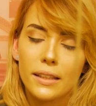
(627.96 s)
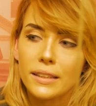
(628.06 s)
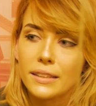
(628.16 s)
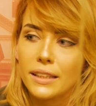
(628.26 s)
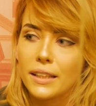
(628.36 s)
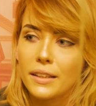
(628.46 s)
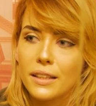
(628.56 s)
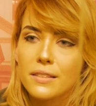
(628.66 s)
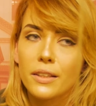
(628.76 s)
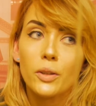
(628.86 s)
And
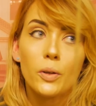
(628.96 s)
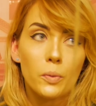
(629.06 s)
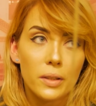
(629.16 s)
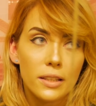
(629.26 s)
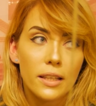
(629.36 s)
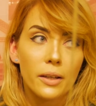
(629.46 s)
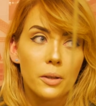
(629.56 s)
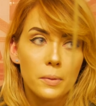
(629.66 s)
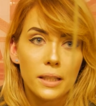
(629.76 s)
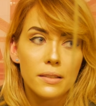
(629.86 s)
that's our goal with the
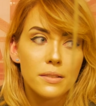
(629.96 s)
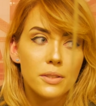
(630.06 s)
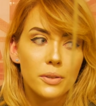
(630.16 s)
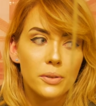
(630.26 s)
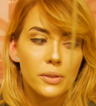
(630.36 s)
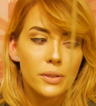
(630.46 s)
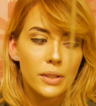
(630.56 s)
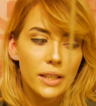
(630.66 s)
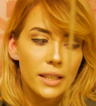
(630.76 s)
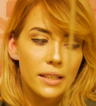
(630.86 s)
therapy, is to
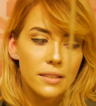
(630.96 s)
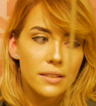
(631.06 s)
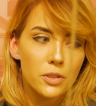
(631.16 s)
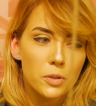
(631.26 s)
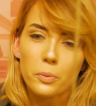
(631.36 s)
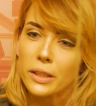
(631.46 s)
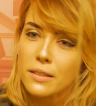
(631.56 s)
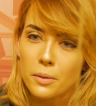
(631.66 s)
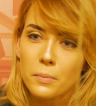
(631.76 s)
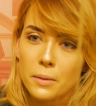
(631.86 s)
just bring
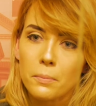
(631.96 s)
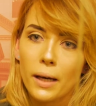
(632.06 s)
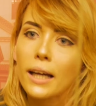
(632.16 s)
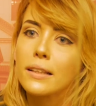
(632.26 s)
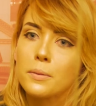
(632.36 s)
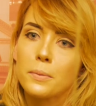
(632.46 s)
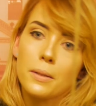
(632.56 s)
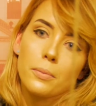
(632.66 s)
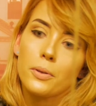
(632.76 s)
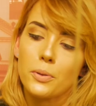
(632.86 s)
something back to
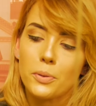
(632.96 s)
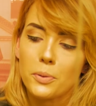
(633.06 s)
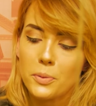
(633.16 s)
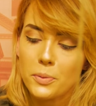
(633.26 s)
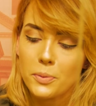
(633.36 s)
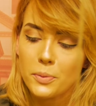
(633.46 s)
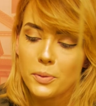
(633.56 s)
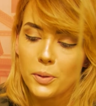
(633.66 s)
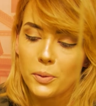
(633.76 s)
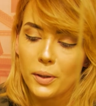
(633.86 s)
people who
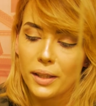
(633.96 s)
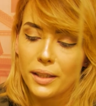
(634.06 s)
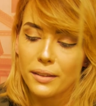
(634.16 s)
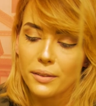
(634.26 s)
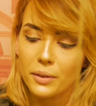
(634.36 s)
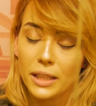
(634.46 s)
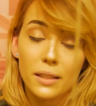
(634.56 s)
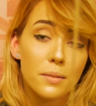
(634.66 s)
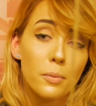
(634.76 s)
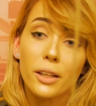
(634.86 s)
need
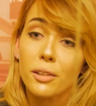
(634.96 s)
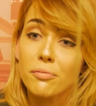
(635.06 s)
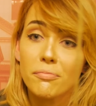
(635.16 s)
a smile.